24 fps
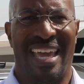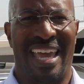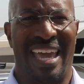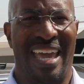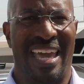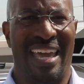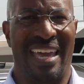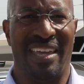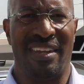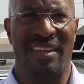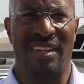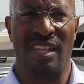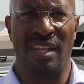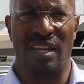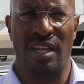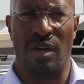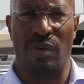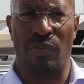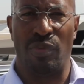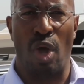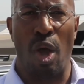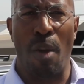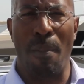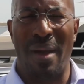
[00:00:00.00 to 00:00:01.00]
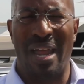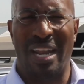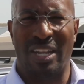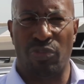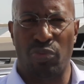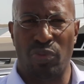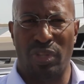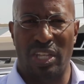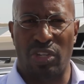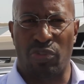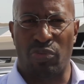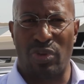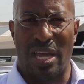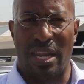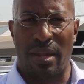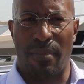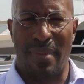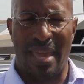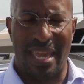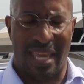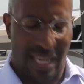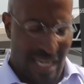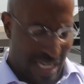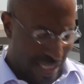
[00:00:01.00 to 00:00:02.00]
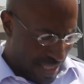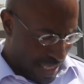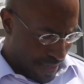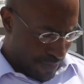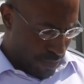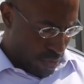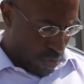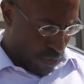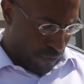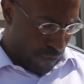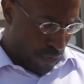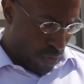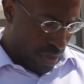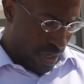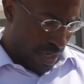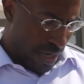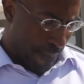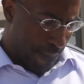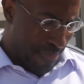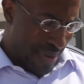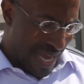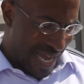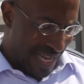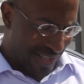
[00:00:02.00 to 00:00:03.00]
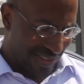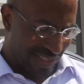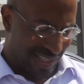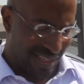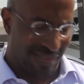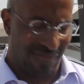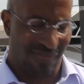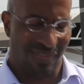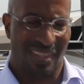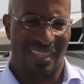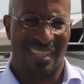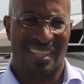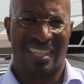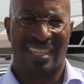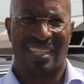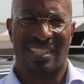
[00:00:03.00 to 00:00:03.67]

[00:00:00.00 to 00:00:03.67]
and nobody's really trying to make anything move forward in a positive.